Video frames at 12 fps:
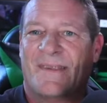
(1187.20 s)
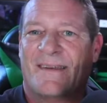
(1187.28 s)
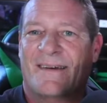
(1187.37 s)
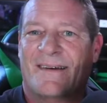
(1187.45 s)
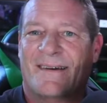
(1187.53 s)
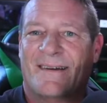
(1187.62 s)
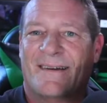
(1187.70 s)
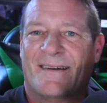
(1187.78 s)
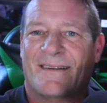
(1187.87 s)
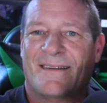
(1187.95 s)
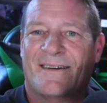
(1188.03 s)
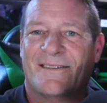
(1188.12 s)
Yeah,
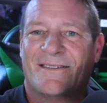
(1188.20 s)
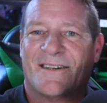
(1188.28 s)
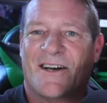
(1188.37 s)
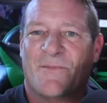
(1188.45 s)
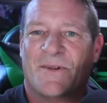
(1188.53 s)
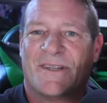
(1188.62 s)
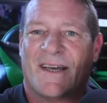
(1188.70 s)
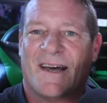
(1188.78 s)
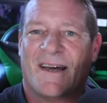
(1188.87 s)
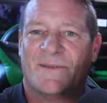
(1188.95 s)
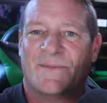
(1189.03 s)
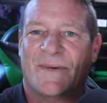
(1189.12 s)
there was a couple
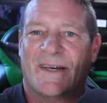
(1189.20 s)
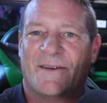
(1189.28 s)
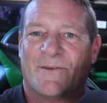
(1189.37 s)
times, man,